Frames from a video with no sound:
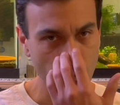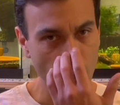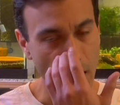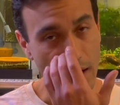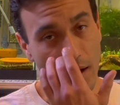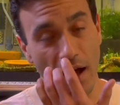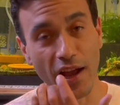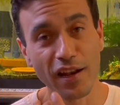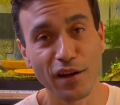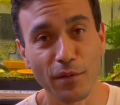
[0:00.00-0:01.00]
I
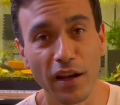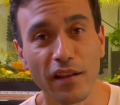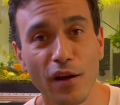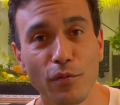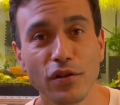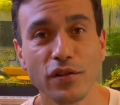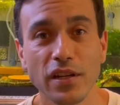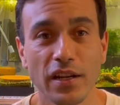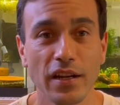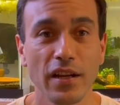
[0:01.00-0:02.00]
ended up getting the
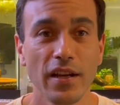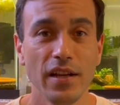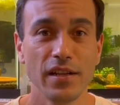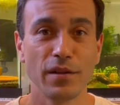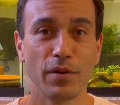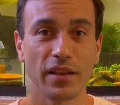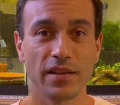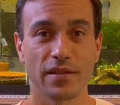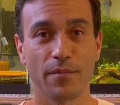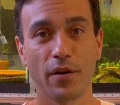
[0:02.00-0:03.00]
opportunity to pick
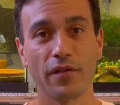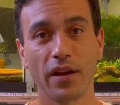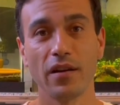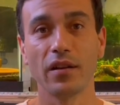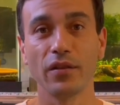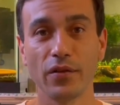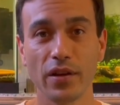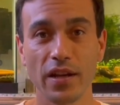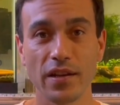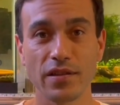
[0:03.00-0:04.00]
these up off of Eric
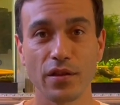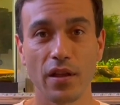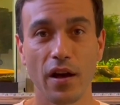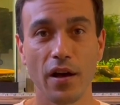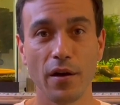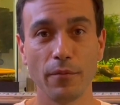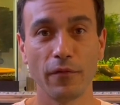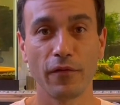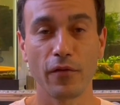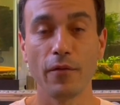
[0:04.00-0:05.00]
Lucas
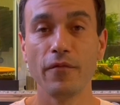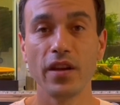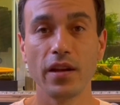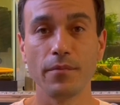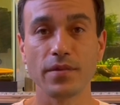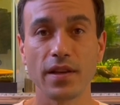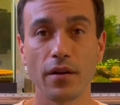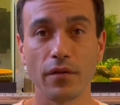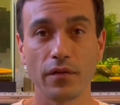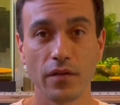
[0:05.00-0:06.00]
from Vin
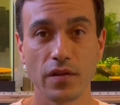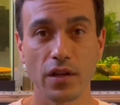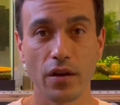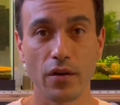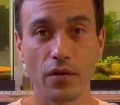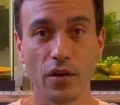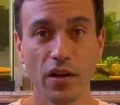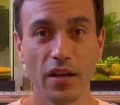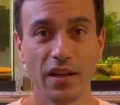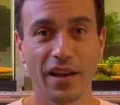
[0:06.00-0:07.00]
himself. So
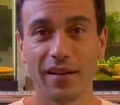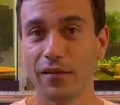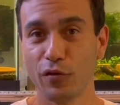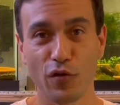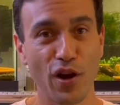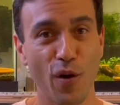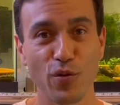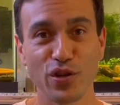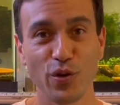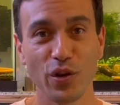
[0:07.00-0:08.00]
great
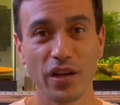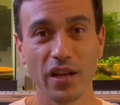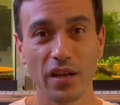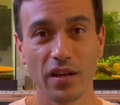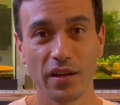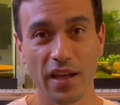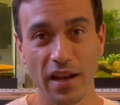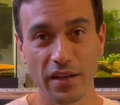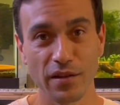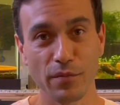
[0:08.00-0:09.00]
opportunity
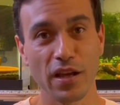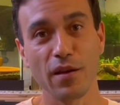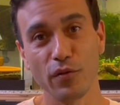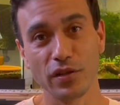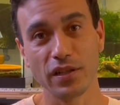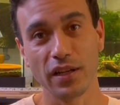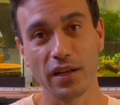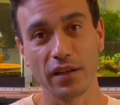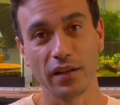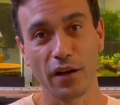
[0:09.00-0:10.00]
getting to be able
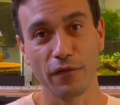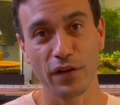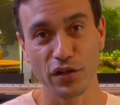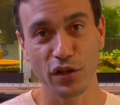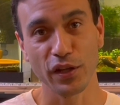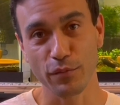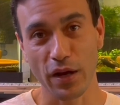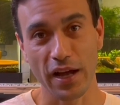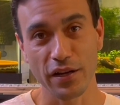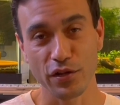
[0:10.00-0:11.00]
to officially
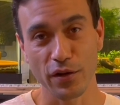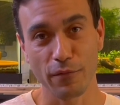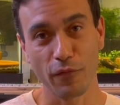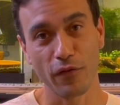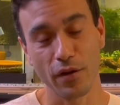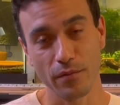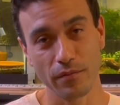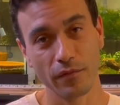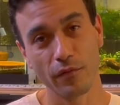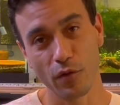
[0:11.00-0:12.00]
buy shrimp from
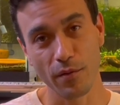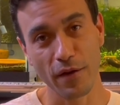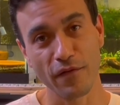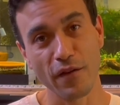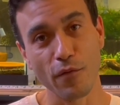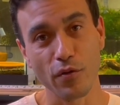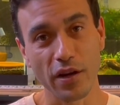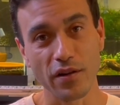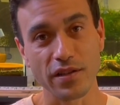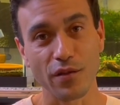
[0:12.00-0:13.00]
one of my favorite
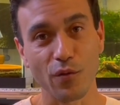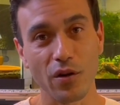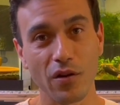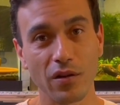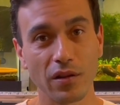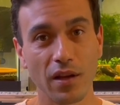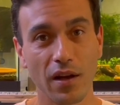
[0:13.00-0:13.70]
breeders in the world